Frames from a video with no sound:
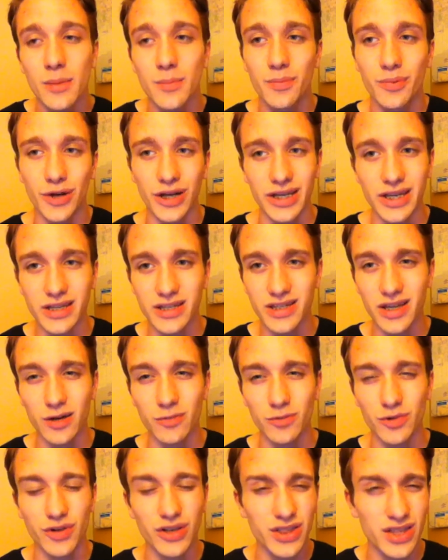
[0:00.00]
breaking
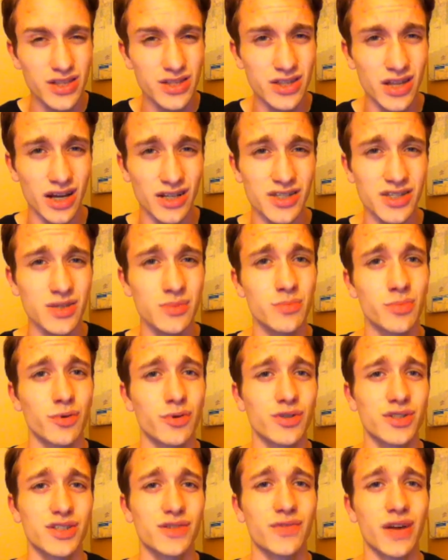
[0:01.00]
down really the nuts and
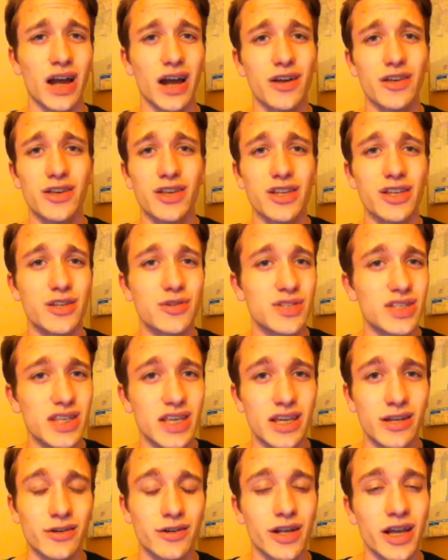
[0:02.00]
bolts of how you can use the
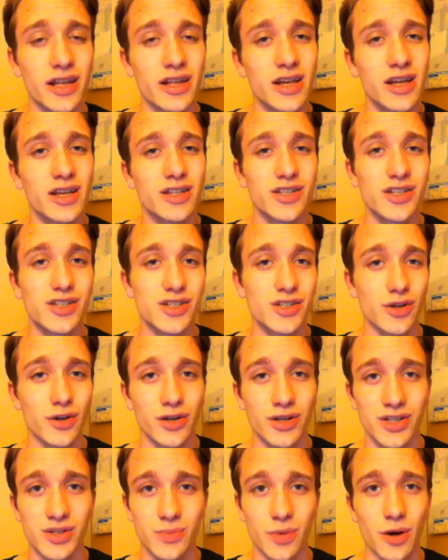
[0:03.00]
internet to
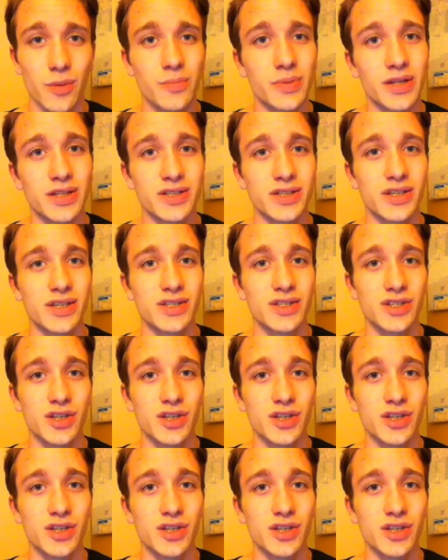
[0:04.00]
start a small business,